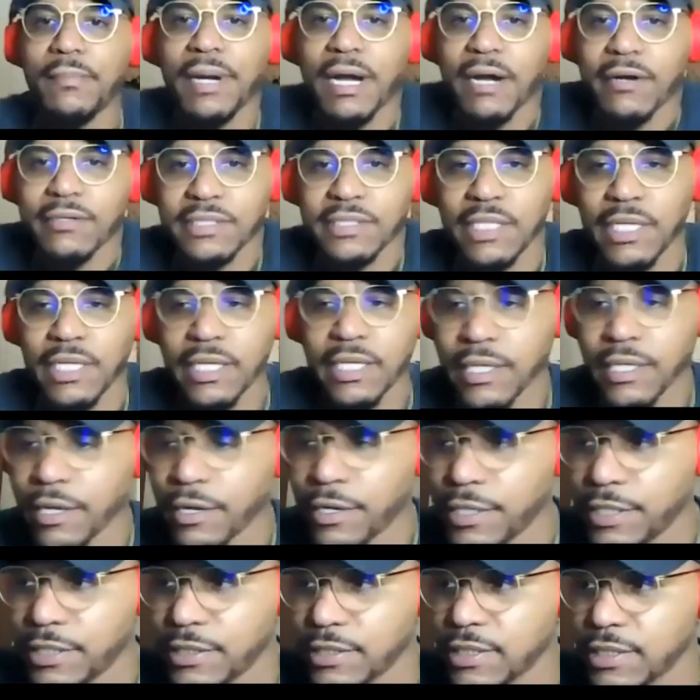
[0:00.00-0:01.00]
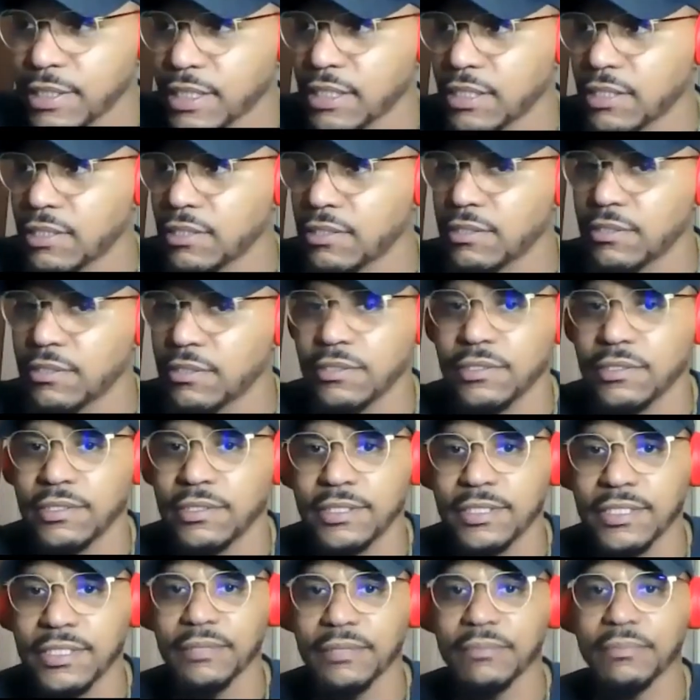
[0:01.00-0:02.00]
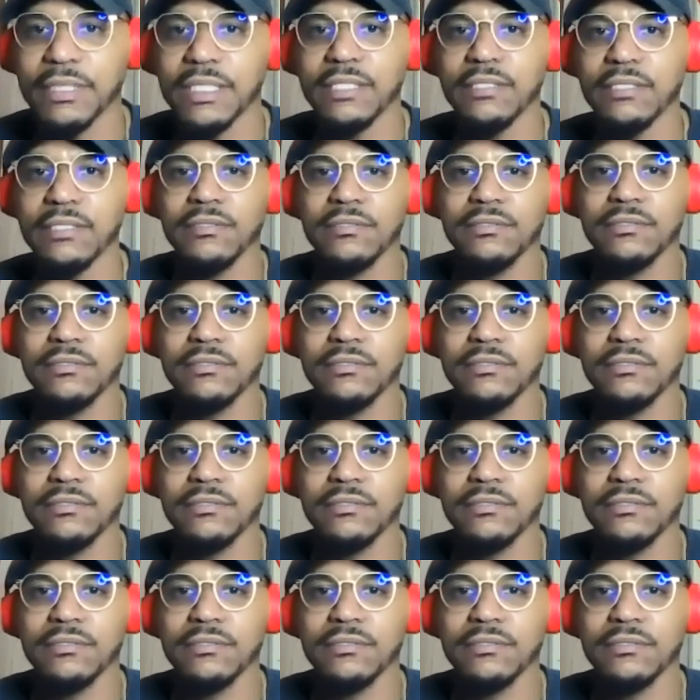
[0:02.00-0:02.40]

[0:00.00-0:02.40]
Power is like currency to me,